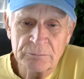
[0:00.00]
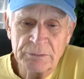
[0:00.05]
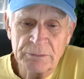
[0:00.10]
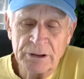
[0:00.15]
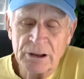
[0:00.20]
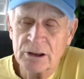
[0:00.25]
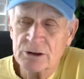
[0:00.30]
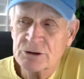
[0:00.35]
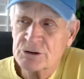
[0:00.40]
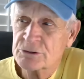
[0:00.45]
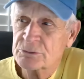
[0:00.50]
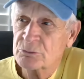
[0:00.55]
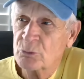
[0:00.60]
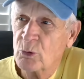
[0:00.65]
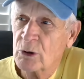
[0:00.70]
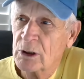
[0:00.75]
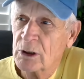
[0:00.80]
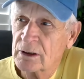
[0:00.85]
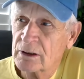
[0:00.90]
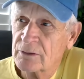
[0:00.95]
because
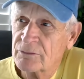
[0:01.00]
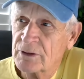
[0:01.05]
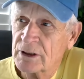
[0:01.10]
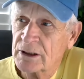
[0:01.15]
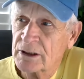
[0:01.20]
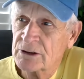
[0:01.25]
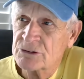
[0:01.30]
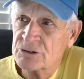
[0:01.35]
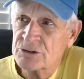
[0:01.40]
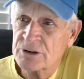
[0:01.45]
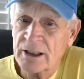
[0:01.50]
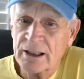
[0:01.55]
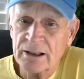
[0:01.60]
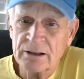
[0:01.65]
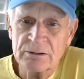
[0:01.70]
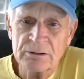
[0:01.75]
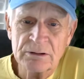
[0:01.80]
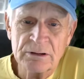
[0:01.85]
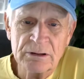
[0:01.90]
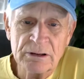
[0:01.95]
one of the things
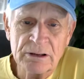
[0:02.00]
that